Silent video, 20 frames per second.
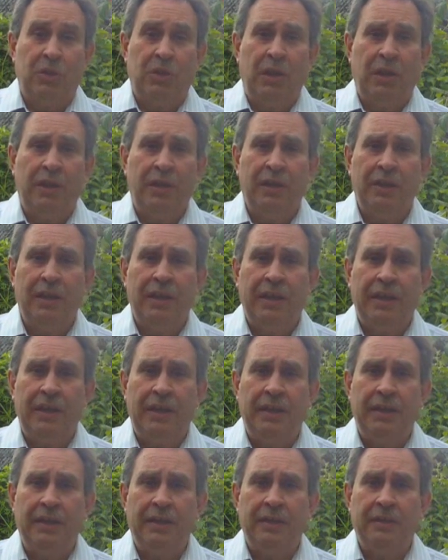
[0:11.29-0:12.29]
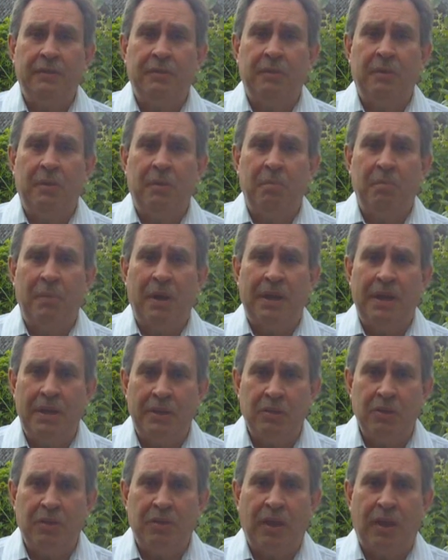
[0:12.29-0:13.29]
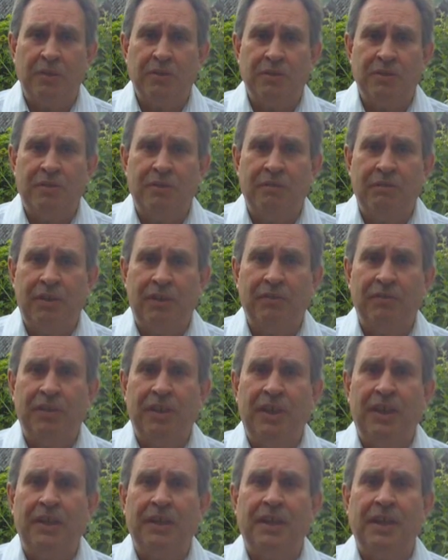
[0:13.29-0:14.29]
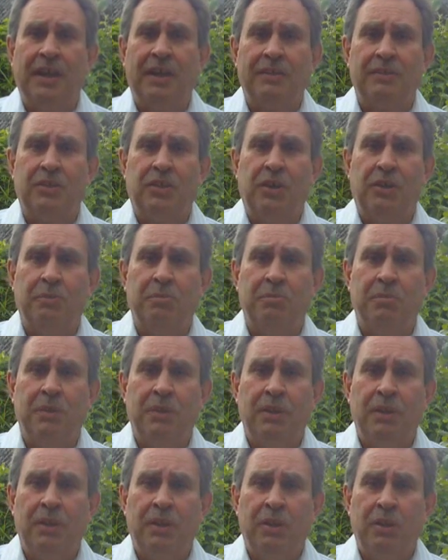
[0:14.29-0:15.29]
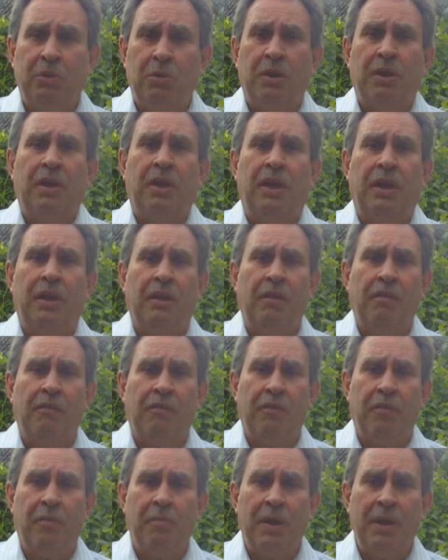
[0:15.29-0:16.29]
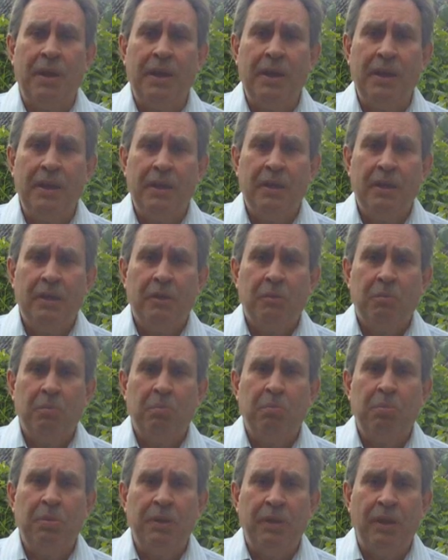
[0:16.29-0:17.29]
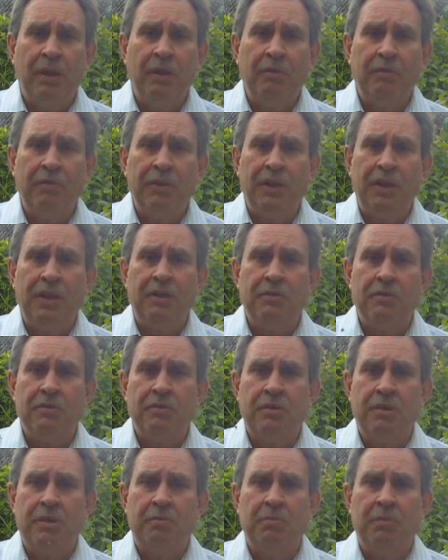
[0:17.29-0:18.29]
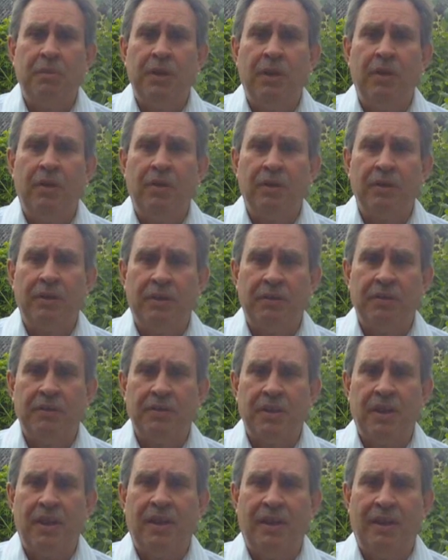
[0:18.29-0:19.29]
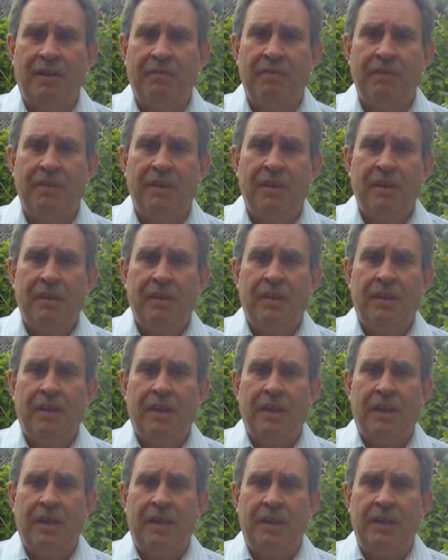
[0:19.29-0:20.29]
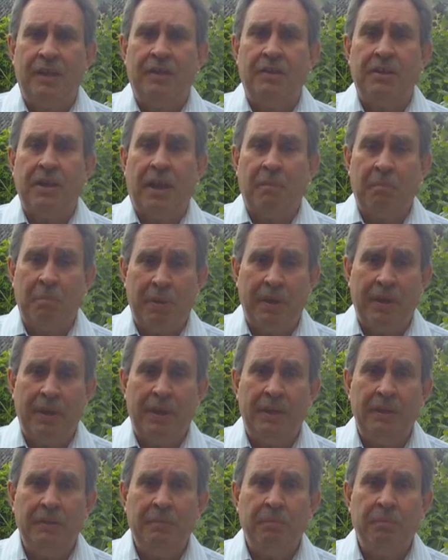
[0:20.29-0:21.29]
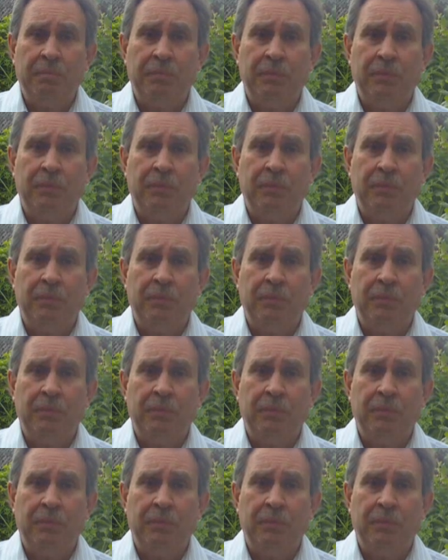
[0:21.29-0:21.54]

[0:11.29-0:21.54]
Clearly, May 2015 can't come quickly enough for me, but over the interim we are going to have a campaign